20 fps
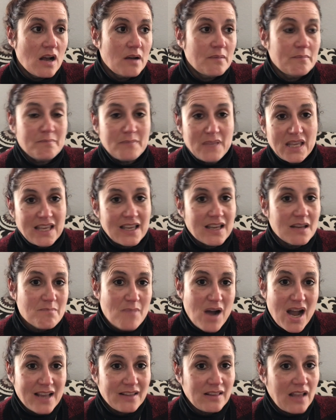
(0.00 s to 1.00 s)
me and
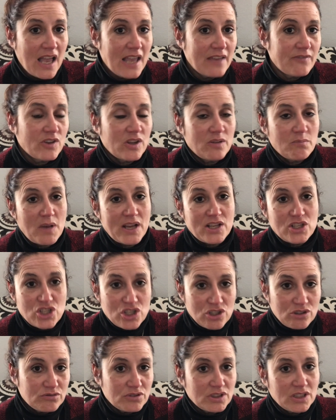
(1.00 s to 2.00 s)
my life and my
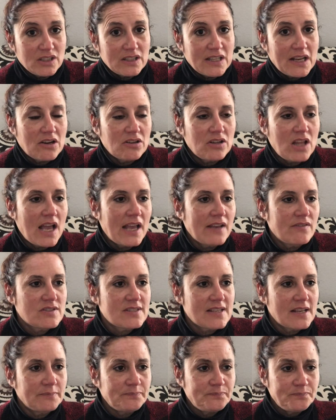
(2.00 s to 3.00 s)
children and their
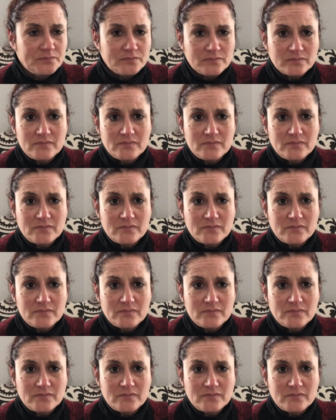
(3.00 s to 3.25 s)
lives, and